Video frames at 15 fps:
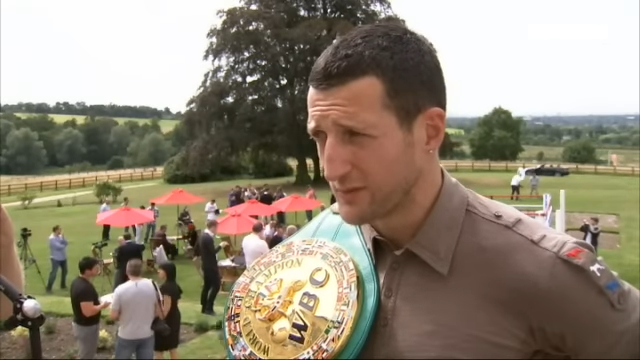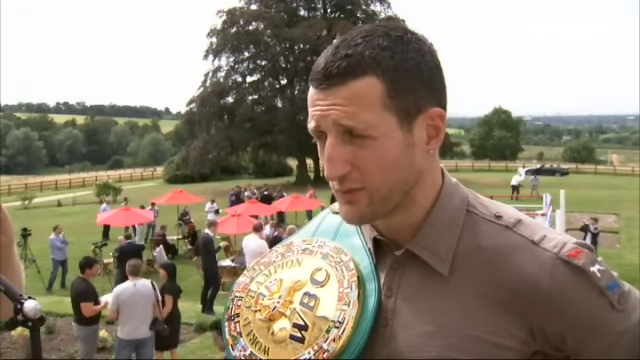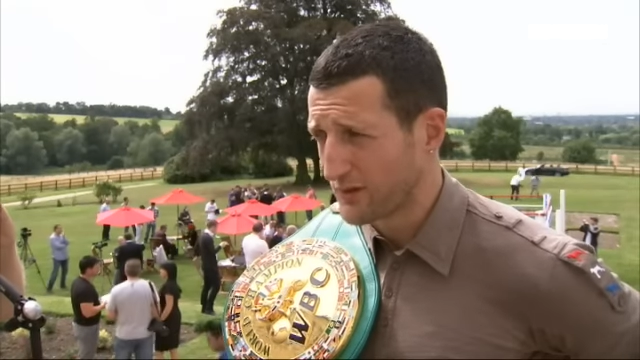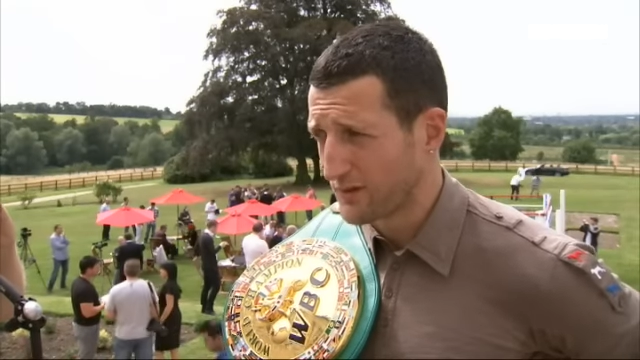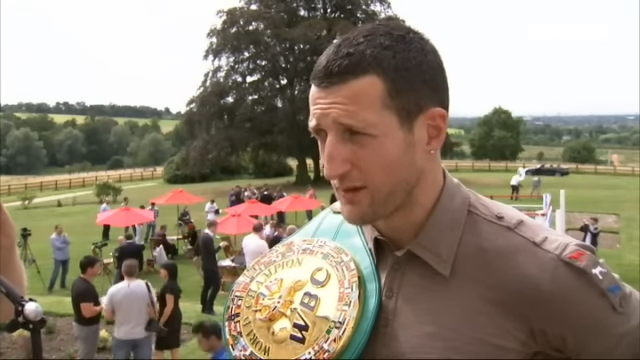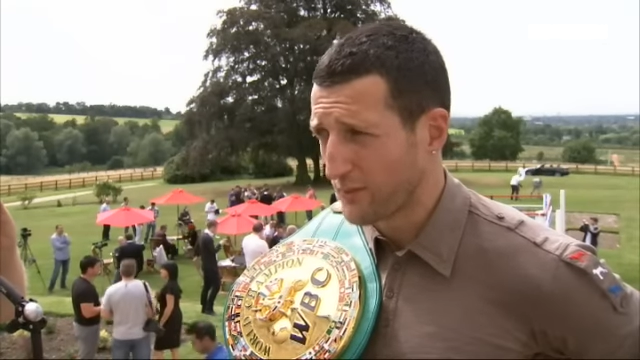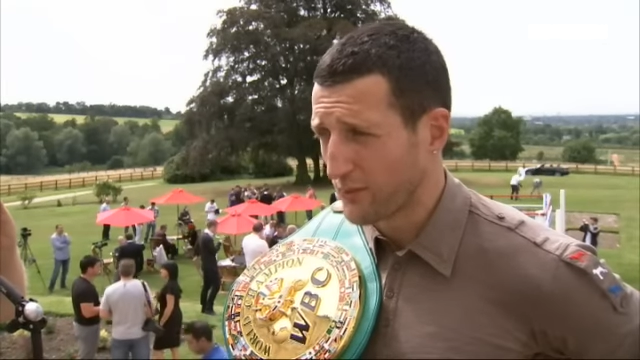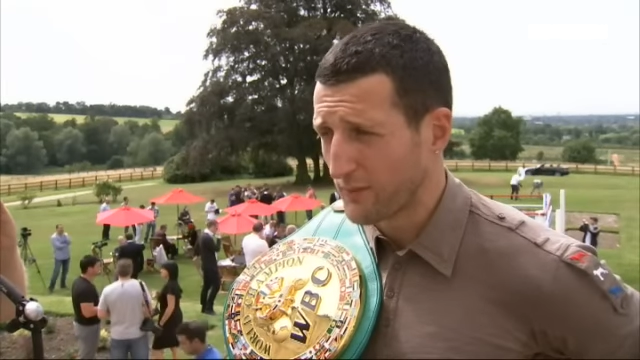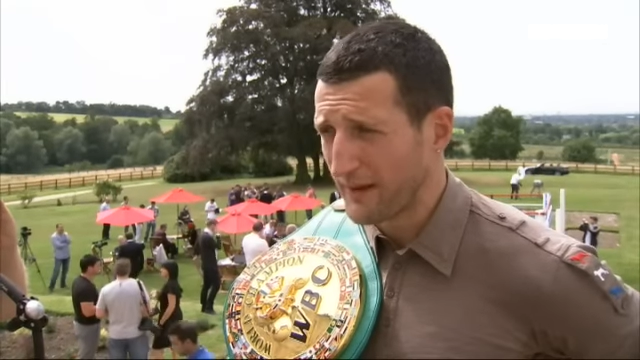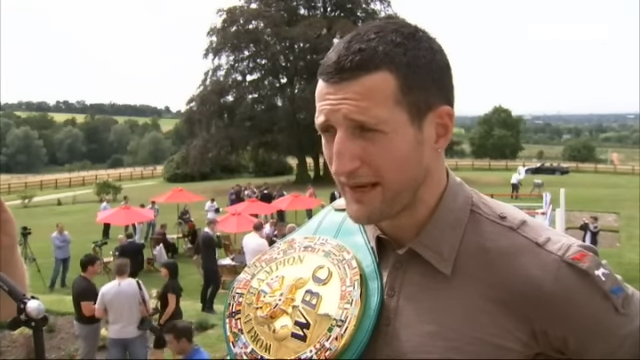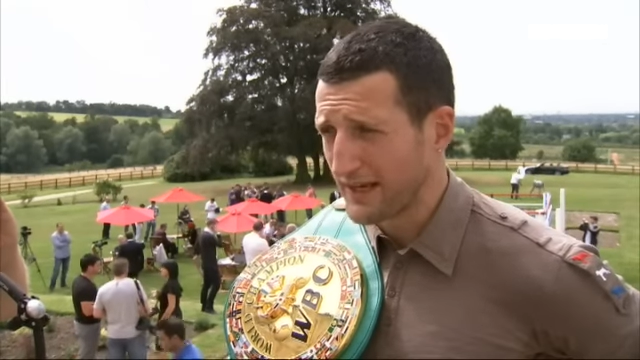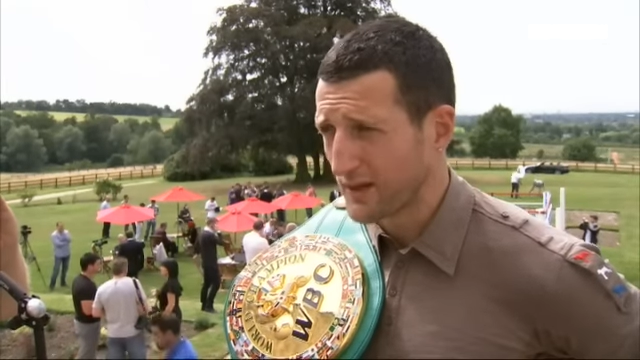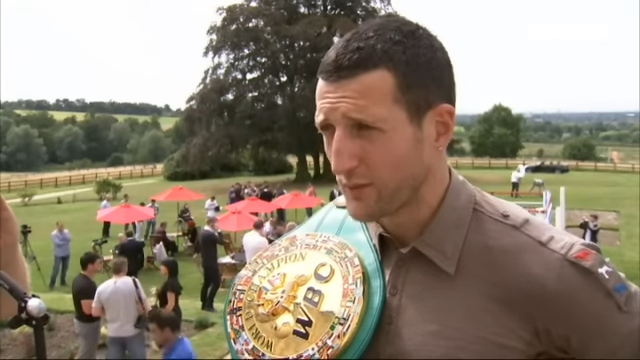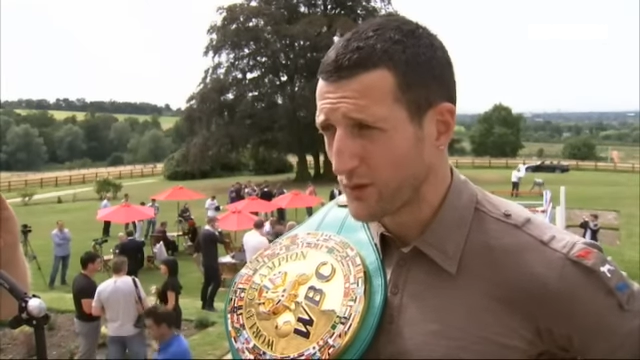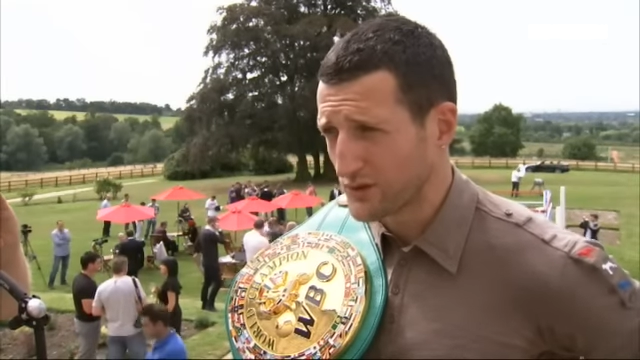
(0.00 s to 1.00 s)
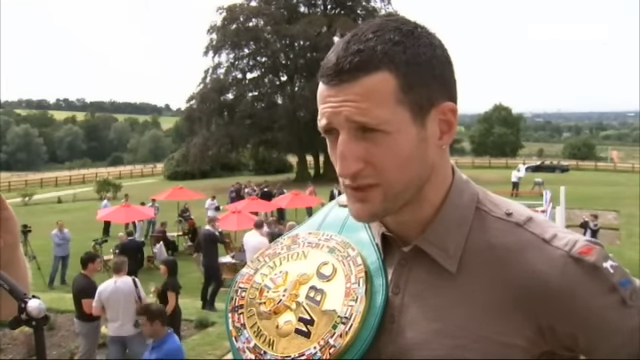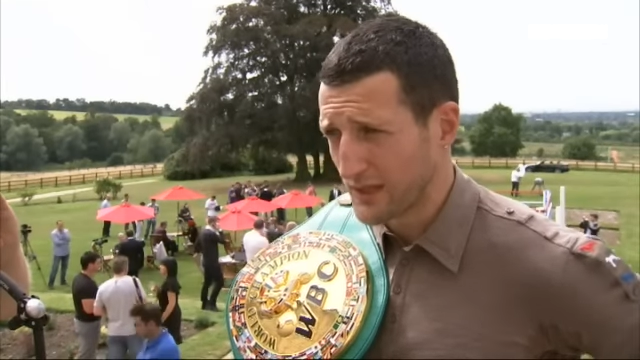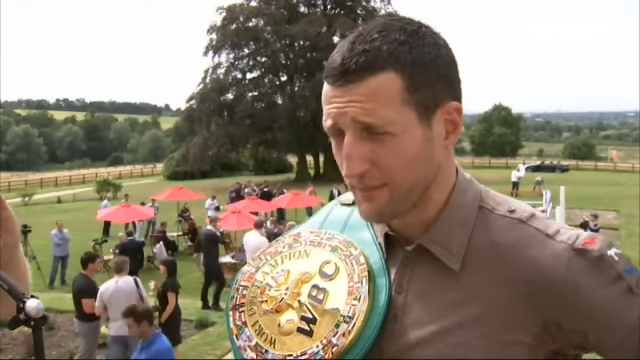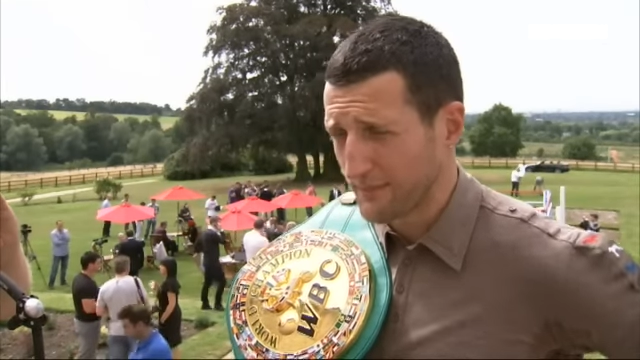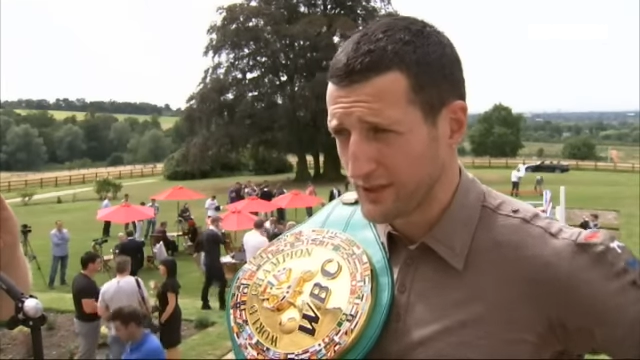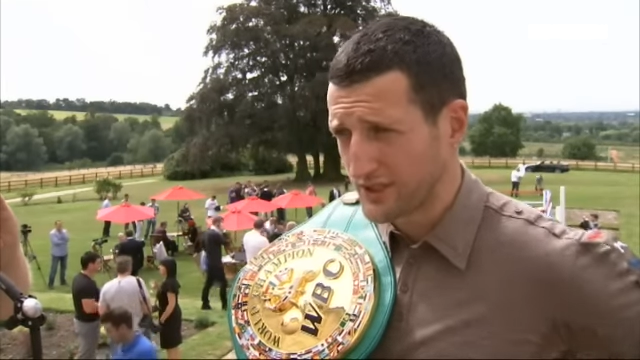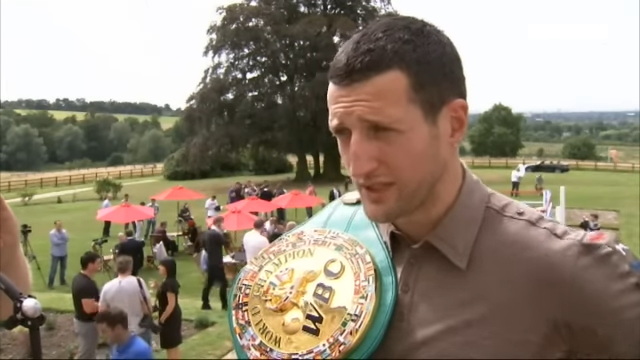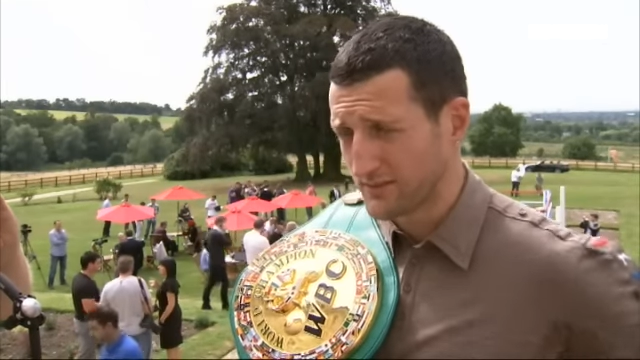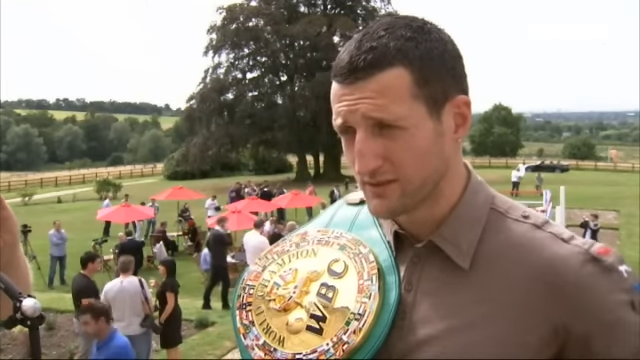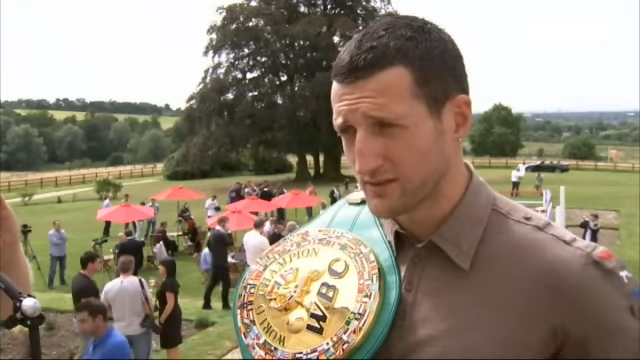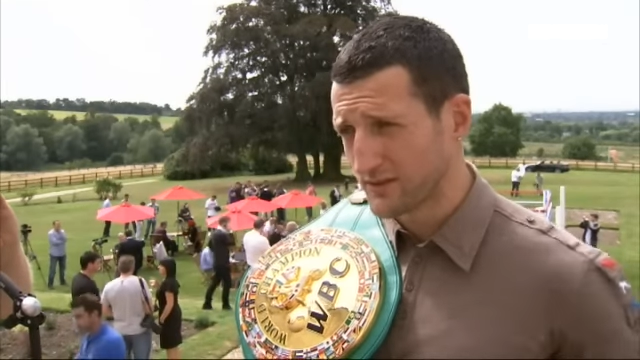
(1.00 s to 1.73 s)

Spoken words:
I won a medal in the World Championships.